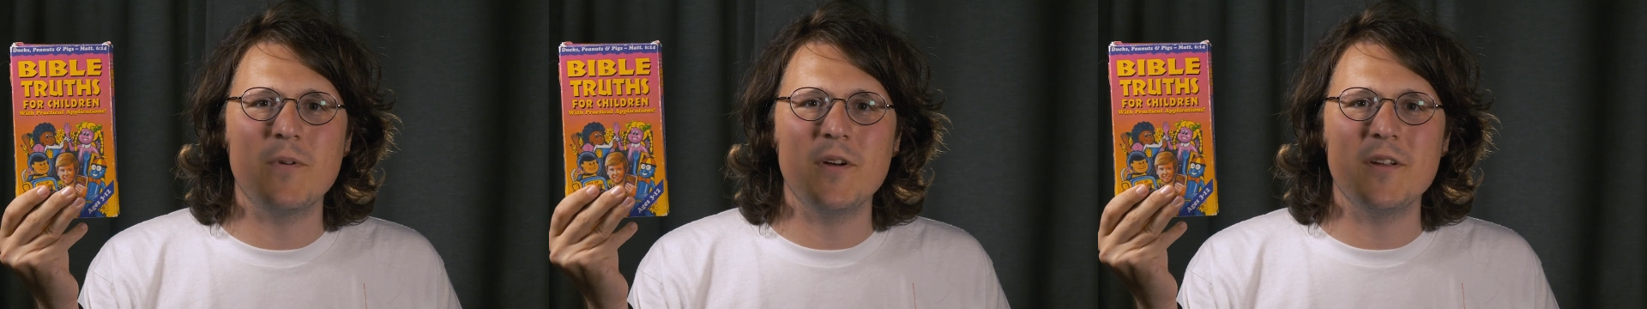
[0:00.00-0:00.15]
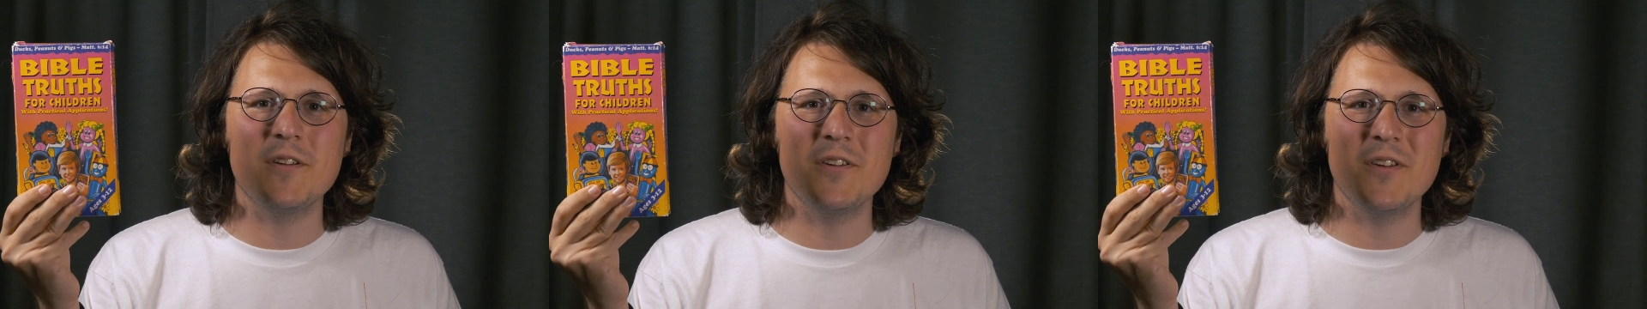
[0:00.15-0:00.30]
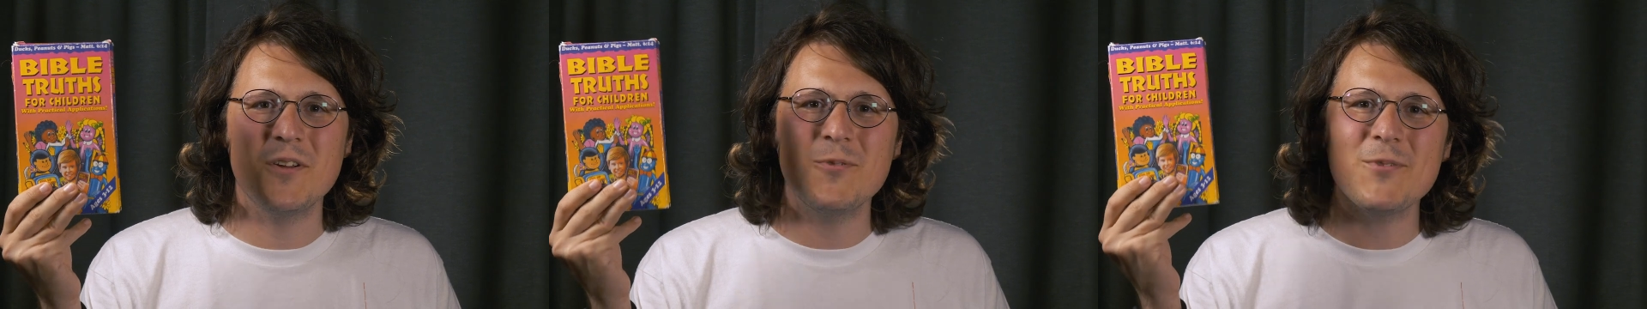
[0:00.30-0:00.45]

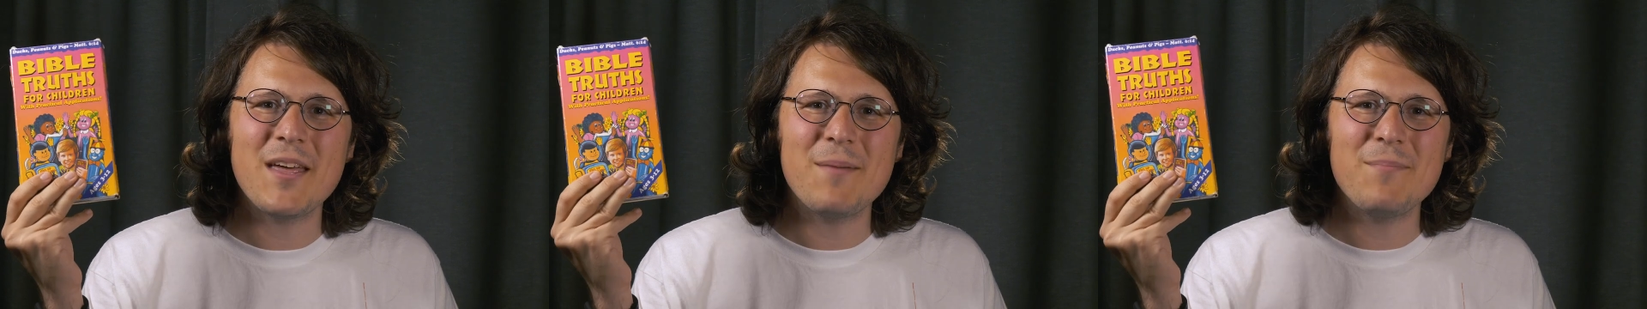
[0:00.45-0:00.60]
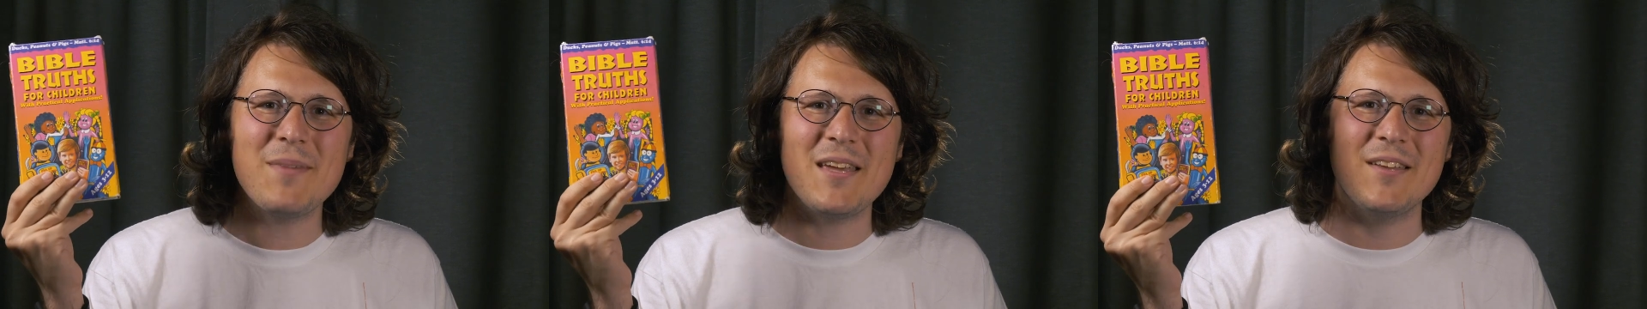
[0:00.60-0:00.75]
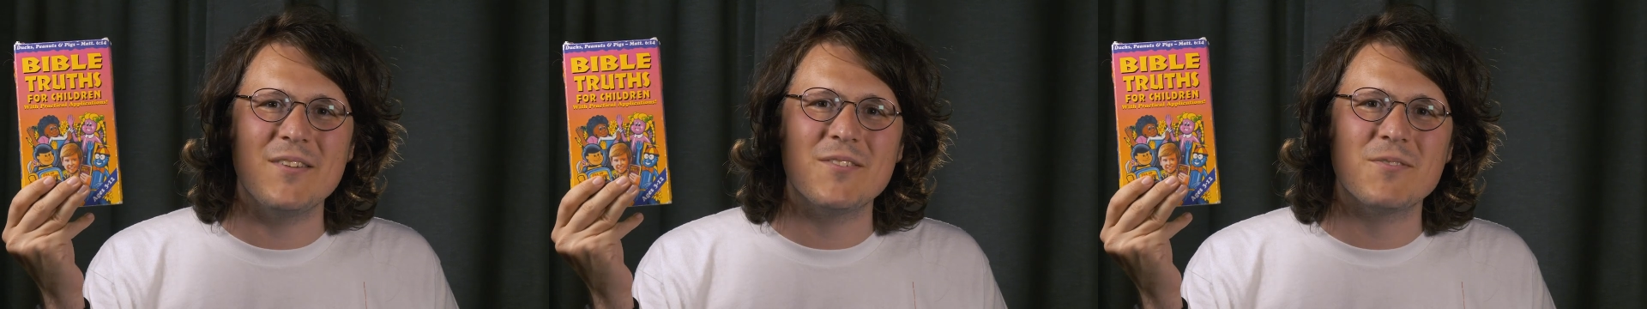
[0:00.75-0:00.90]
but you know what
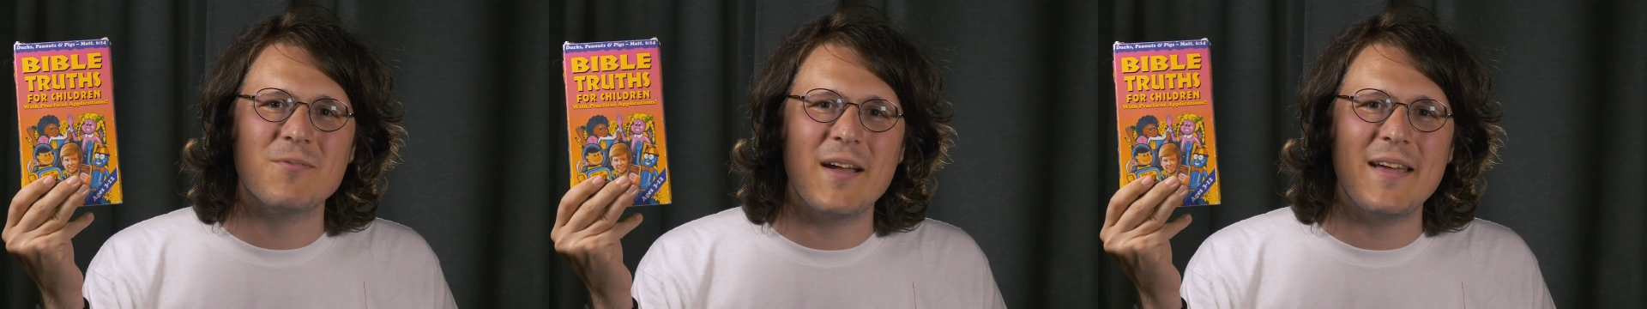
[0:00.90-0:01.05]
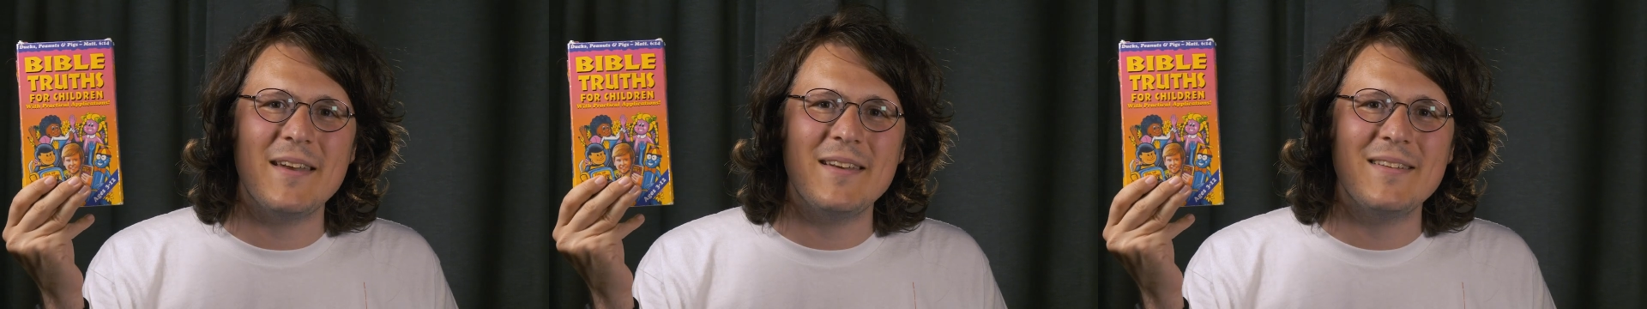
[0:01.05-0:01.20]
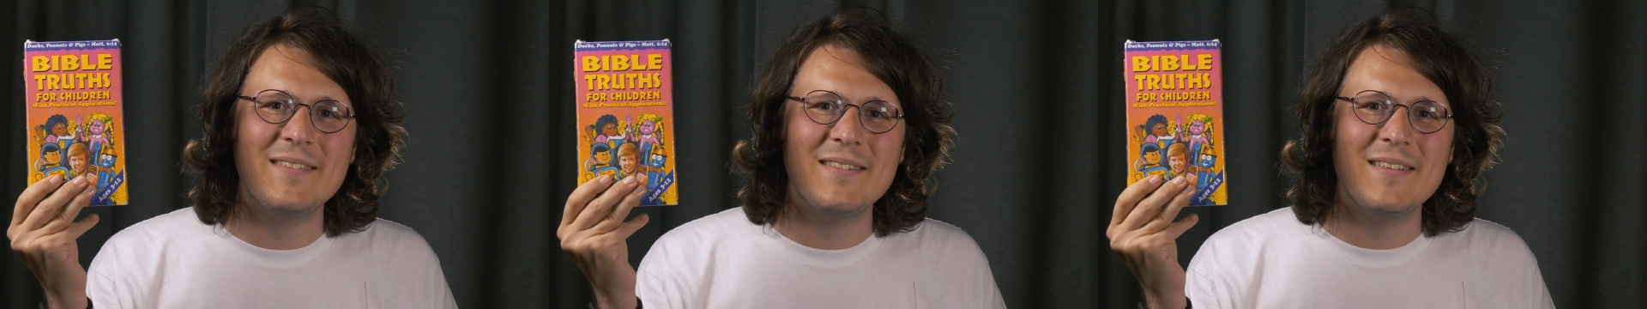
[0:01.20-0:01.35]
that means,
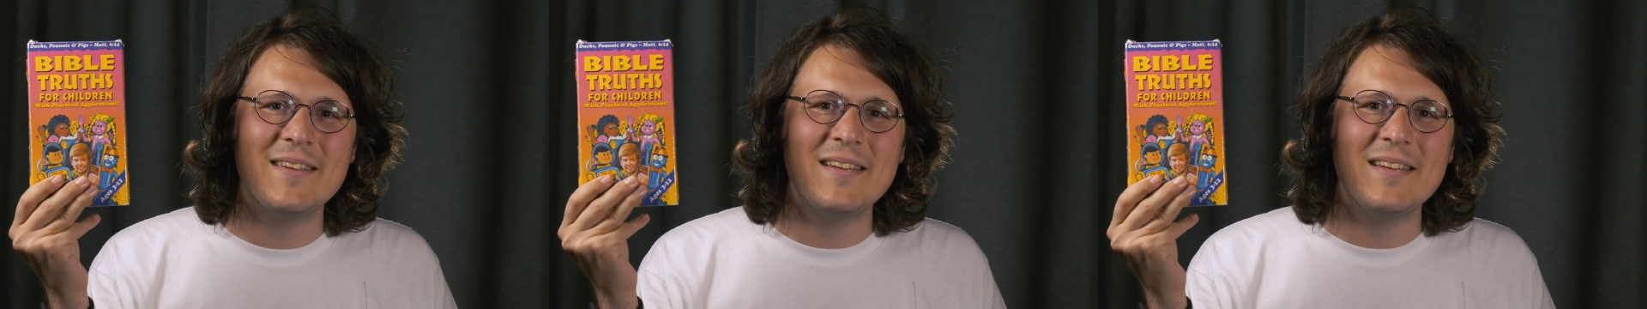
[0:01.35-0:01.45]
right?